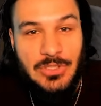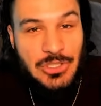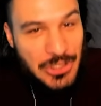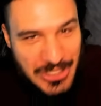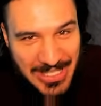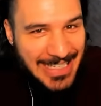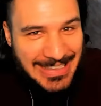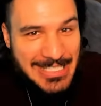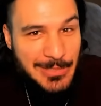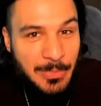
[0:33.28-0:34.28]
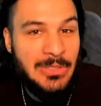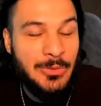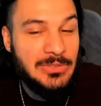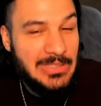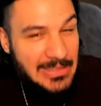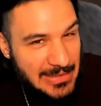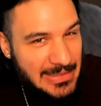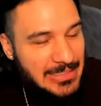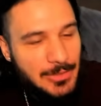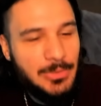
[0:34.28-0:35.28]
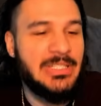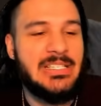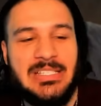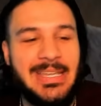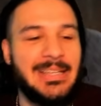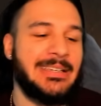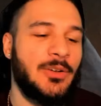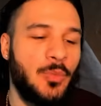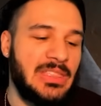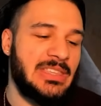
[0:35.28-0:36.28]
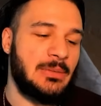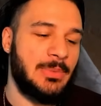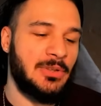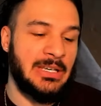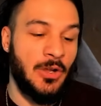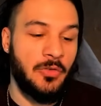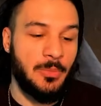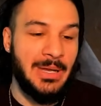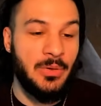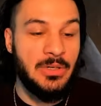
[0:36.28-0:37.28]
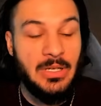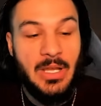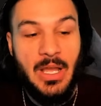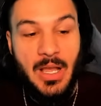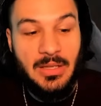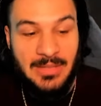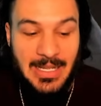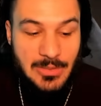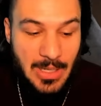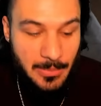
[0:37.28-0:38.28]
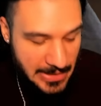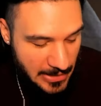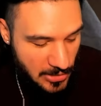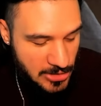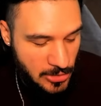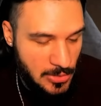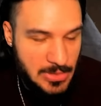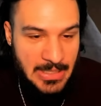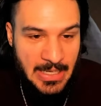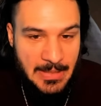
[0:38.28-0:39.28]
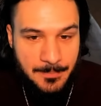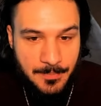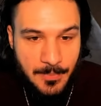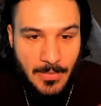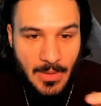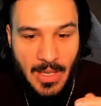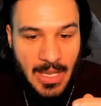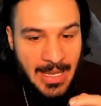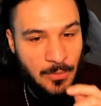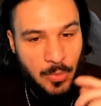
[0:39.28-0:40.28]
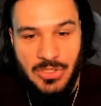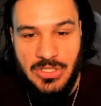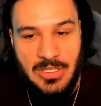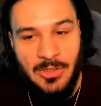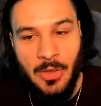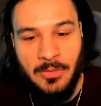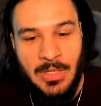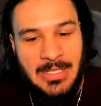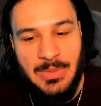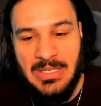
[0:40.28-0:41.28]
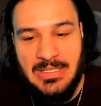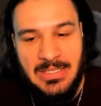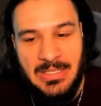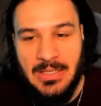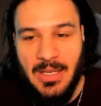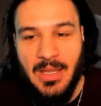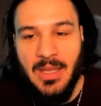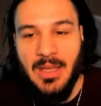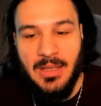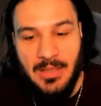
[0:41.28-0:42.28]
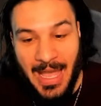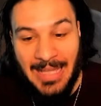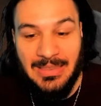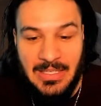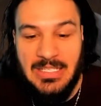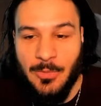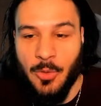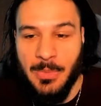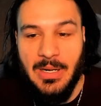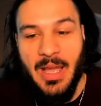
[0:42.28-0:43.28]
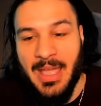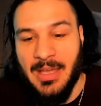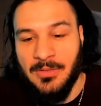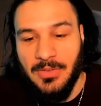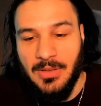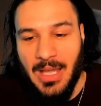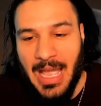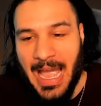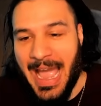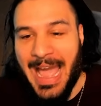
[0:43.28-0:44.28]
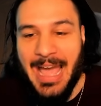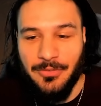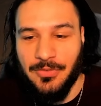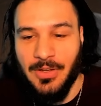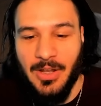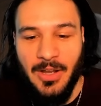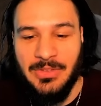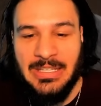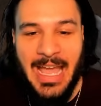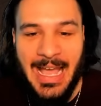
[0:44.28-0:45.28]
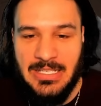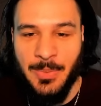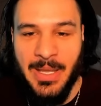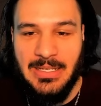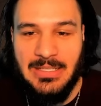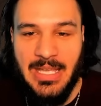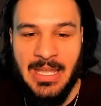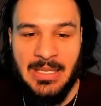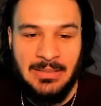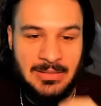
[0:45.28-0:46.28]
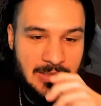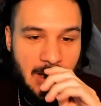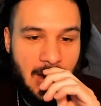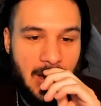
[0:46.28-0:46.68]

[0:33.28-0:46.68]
Just like this build, literally scaling with the ability Overpower. That's what I'm here to show you today. And we're just going to go over it. As we can see, at this moment, I have half of the aspects, and